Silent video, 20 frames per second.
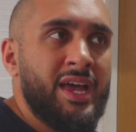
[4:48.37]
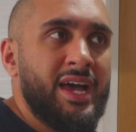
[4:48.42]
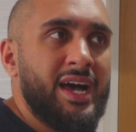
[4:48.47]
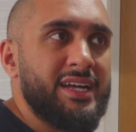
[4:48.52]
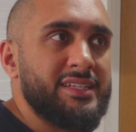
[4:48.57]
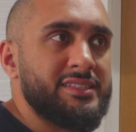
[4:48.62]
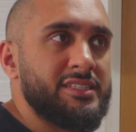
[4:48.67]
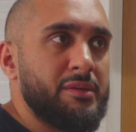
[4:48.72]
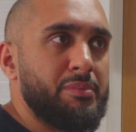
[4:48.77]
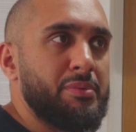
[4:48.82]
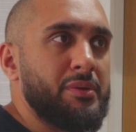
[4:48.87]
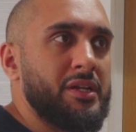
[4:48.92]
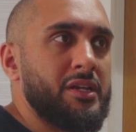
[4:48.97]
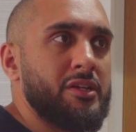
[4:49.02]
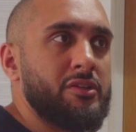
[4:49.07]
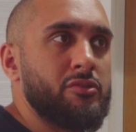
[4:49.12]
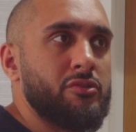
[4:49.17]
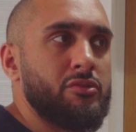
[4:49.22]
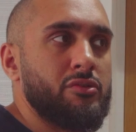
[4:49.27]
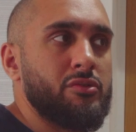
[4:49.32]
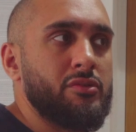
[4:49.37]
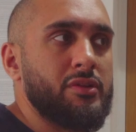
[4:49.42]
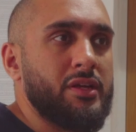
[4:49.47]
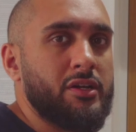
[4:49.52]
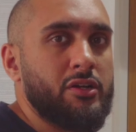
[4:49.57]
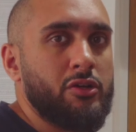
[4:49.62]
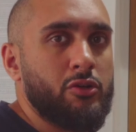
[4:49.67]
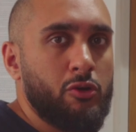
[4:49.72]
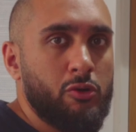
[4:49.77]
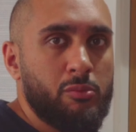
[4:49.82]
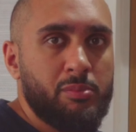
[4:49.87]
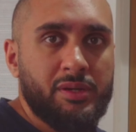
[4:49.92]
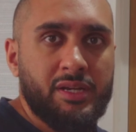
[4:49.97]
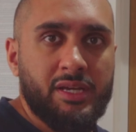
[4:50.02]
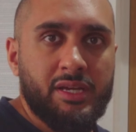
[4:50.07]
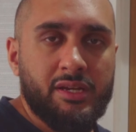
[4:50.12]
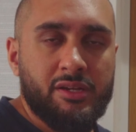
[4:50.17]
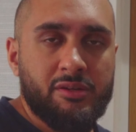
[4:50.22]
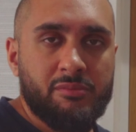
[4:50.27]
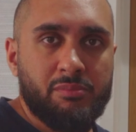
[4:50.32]
I typically do like a
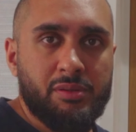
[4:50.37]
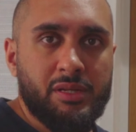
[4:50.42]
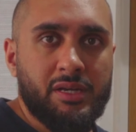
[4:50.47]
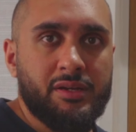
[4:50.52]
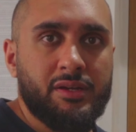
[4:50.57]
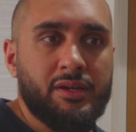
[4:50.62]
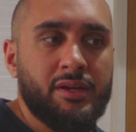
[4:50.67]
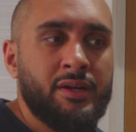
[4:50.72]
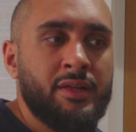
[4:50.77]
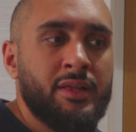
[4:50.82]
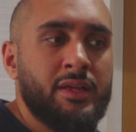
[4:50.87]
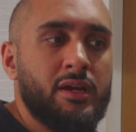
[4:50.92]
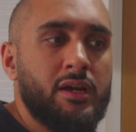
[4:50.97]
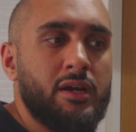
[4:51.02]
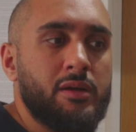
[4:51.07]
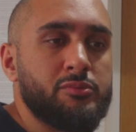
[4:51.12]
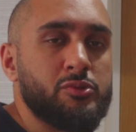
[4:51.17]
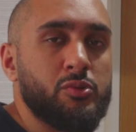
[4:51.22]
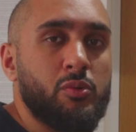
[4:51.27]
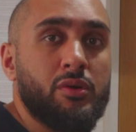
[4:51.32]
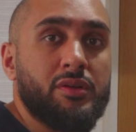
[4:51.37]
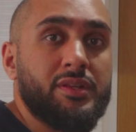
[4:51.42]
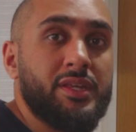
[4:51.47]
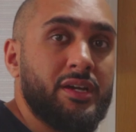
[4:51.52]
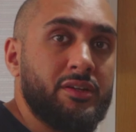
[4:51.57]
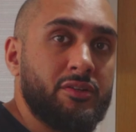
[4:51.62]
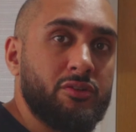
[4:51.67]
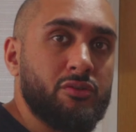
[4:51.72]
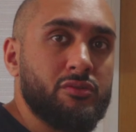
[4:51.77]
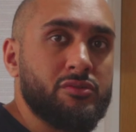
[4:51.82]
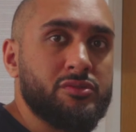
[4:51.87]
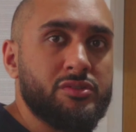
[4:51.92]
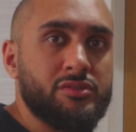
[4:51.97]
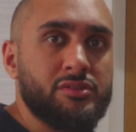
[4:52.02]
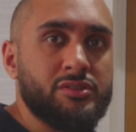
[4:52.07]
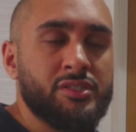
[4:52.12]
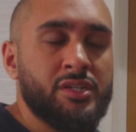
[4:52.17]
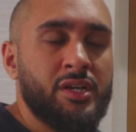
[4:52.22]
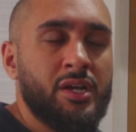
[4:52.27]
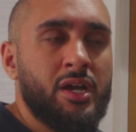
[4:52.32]
Copenhagen plank to work the
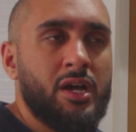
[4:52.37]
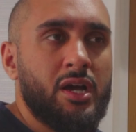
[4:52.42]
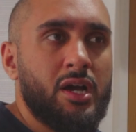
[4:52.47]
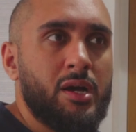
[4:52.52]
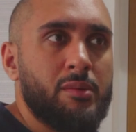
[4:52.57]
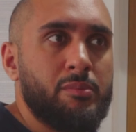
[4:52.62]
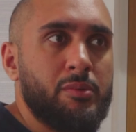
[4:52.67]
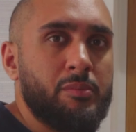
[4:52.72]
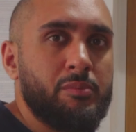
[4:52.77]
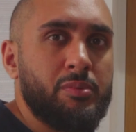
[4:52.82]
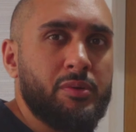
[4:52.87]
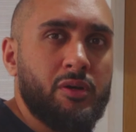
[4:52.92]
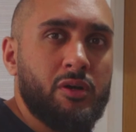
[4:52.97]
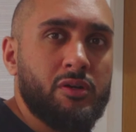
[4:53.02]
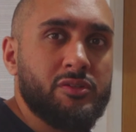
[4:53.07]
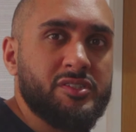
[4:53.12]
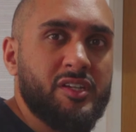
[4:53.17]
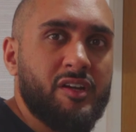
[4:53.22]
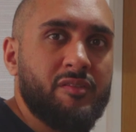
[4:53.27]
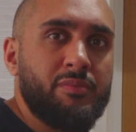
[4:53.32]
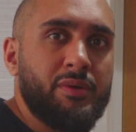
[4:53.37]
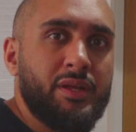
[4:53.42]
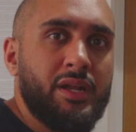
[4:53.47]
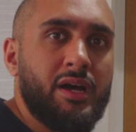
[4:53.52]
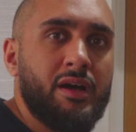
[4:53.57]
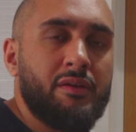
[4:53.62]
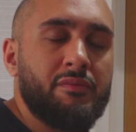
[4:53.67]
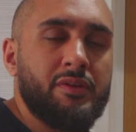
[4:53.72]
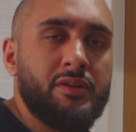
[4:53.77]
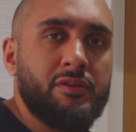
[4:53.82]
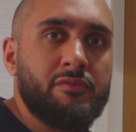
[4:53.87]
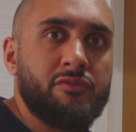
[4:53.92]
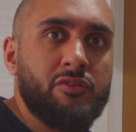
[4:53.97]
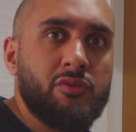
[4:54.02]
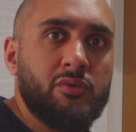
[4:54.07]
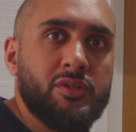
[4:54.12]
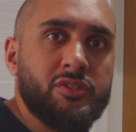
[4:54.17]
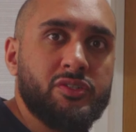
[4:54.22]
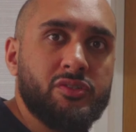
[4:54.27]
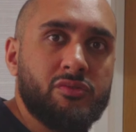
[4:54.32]
adductors, but because I've been having a
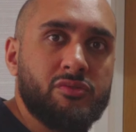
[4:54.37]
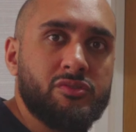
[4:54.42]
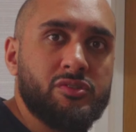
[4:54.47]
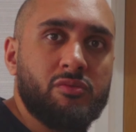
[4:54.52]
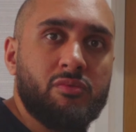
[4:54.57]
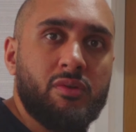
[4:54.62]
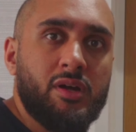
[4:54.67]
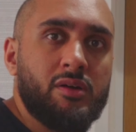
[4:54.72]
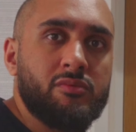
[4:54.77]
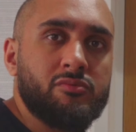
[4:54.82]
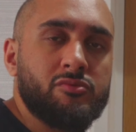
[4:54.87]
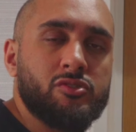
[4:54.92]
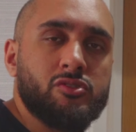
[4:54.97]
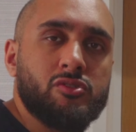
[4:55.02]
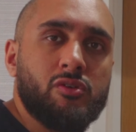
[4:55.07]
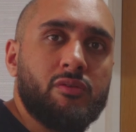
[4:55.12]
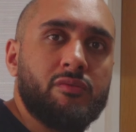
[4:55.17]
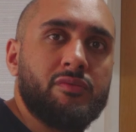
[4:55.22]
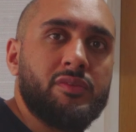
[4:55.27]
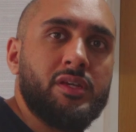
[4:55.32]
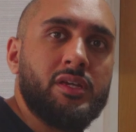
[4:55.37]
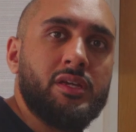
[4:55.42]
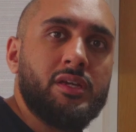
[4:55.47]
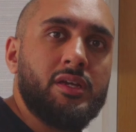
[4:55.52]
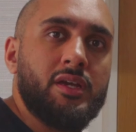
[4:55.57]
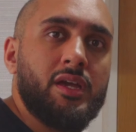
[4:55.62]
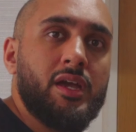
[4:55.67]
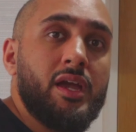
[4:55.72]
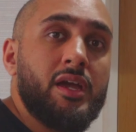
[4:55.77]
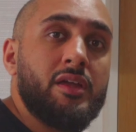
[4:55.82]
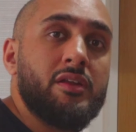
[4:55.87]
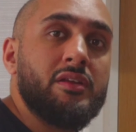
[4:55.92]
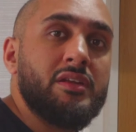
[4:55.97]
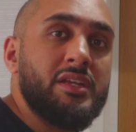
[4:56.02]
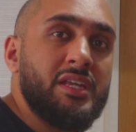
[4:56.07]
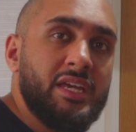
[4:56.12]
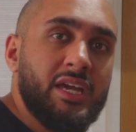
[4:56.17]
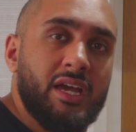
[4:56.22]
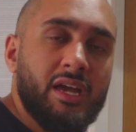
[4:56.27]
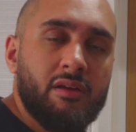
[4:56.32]
few issues around sort of the inner
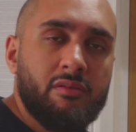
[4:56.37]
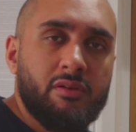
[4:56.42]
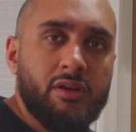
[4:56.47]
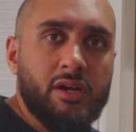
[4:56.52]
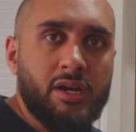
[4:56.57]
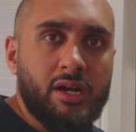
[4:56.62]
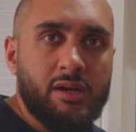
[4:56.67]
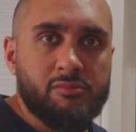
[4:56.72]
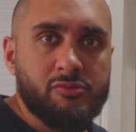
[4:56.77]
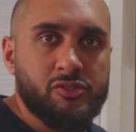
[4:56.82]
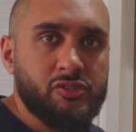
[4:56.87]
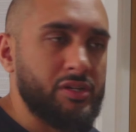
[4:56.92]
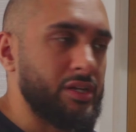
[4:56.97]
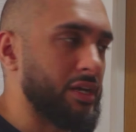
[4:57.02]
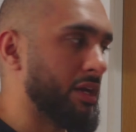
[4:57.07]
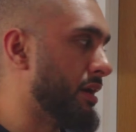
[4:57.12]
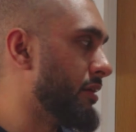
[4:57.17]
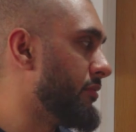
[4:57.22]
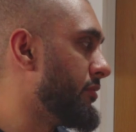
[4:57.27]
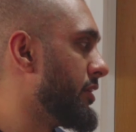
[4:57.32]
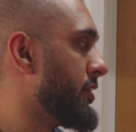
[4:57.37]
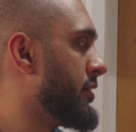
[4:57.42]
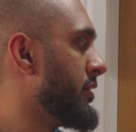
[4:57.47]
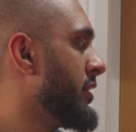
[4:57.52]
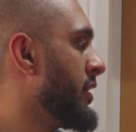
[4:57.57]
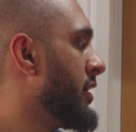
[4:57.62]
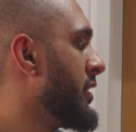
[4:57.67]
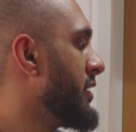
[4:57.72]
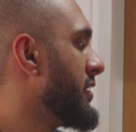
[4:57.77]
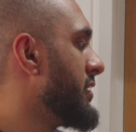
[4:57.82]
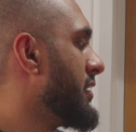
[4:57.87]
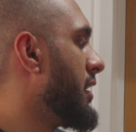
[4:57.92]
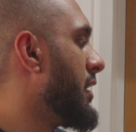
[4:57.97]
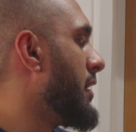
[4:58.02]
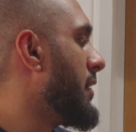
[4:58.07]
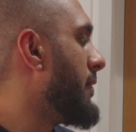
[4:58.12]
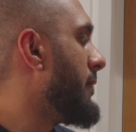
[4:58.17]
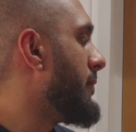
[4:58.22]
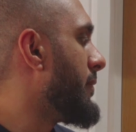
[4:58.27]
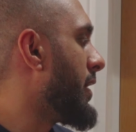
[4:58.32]
knee area, hamstring area,
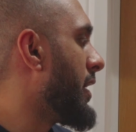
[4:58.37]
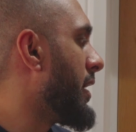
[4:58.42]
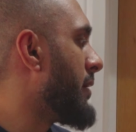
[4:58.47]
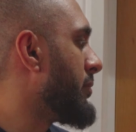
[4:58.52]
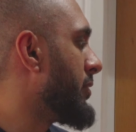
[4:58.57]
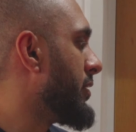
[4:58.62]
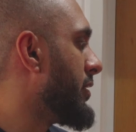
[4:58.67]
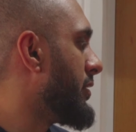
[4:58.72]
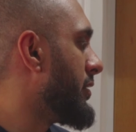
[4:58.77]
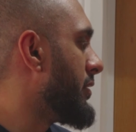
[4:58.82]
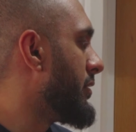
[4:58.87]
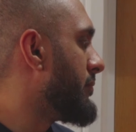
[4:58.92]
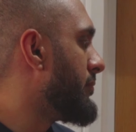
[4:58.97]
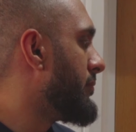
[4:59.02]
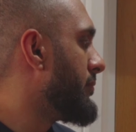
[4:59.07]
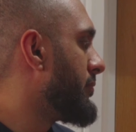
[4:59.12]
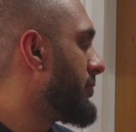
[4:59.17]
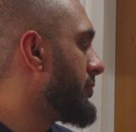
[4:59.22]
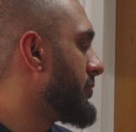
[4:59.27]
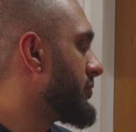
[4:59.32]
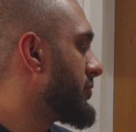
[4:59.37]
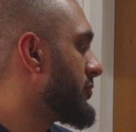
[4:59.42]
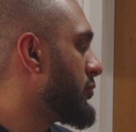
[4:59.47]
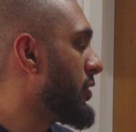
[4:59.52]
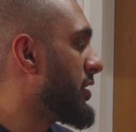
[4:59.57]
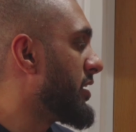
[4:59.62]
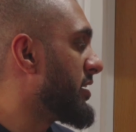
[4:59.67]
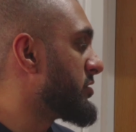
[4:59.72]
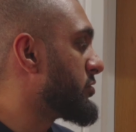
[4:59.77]
I'm going to well, I'll